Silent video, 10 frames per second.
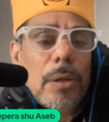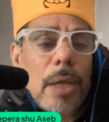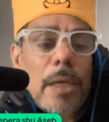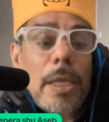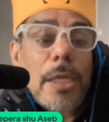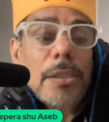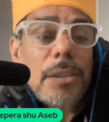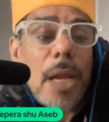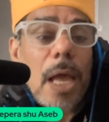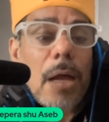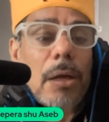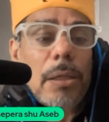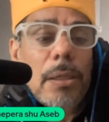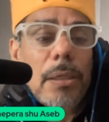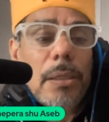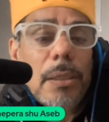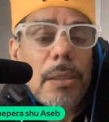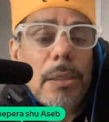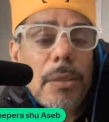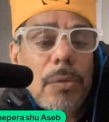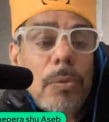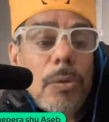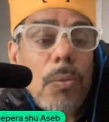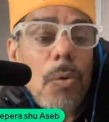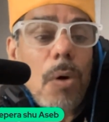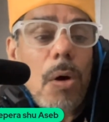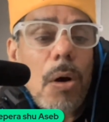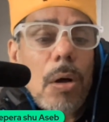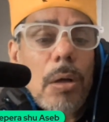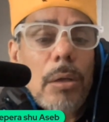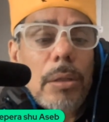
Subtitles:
In Israel, with the wall,